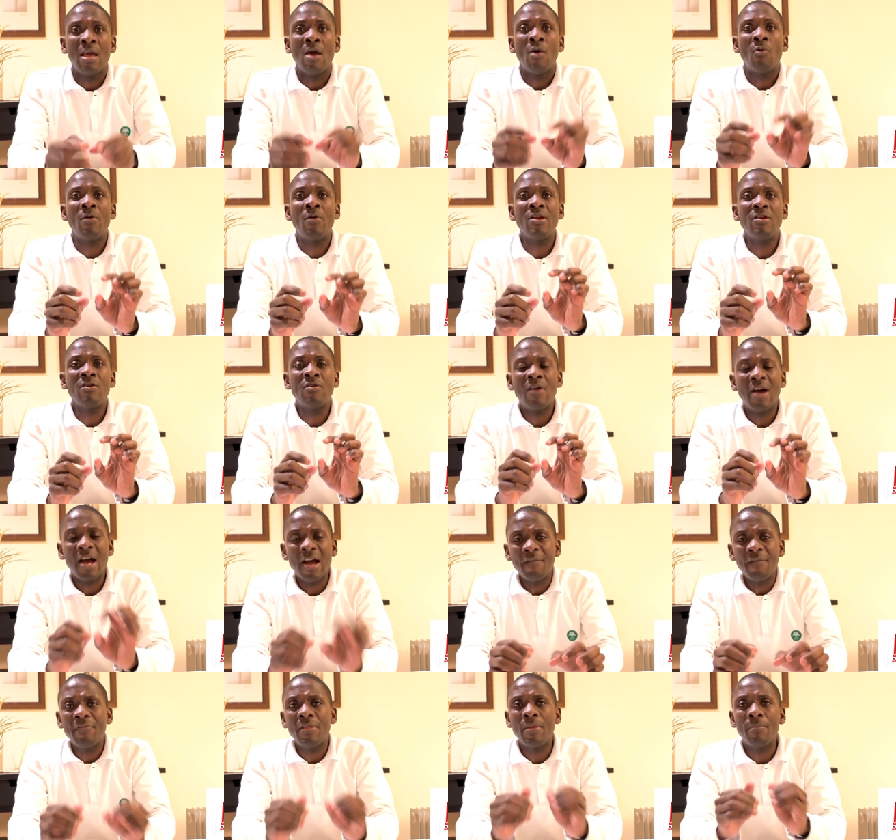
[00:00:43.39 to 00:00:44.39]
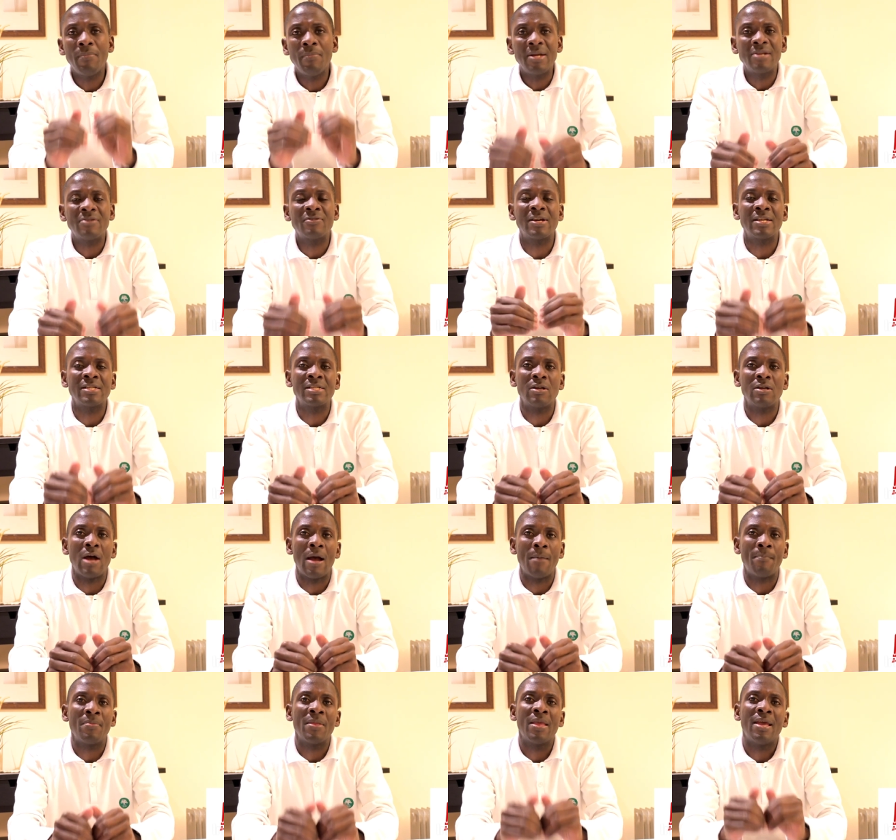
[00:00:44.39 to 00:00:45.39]
When you have the metrash
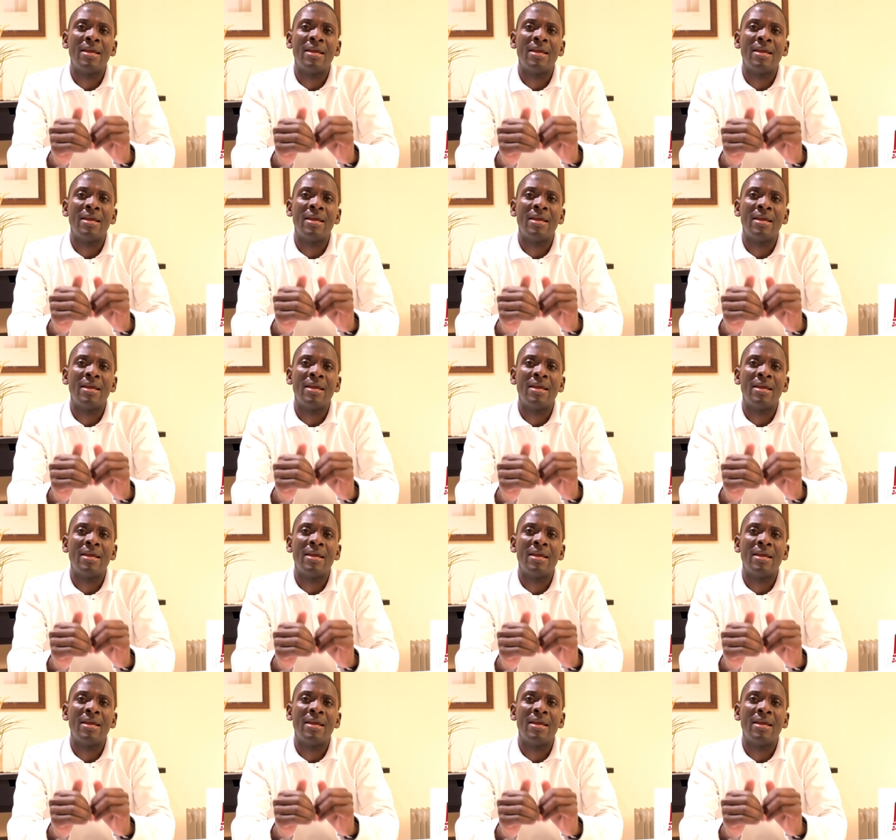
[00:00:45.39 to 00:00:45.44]
app,